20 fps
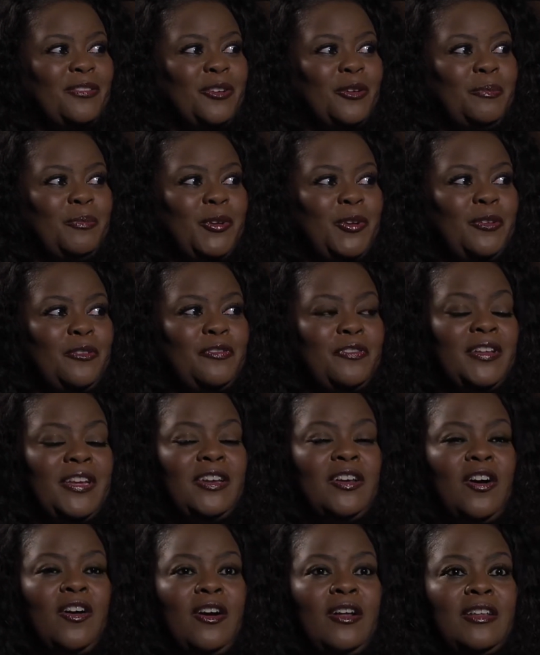so beautifully,
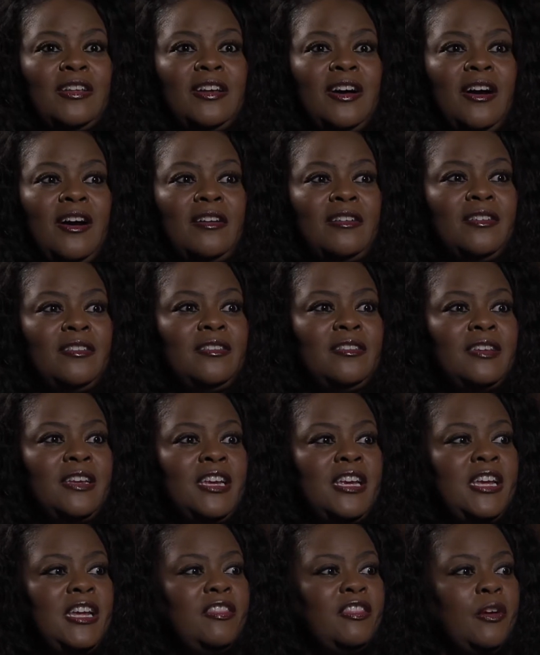and all the artists,
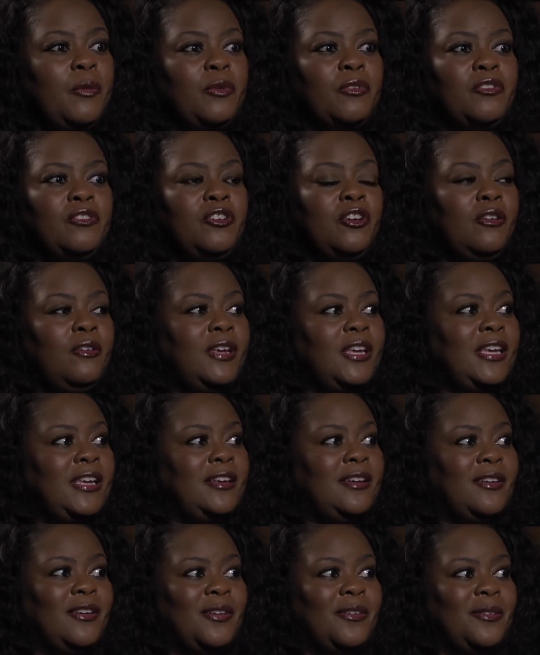there was no
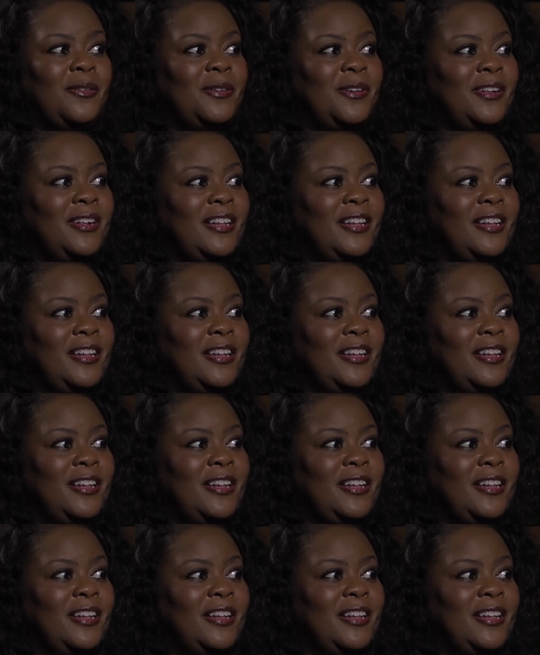ego.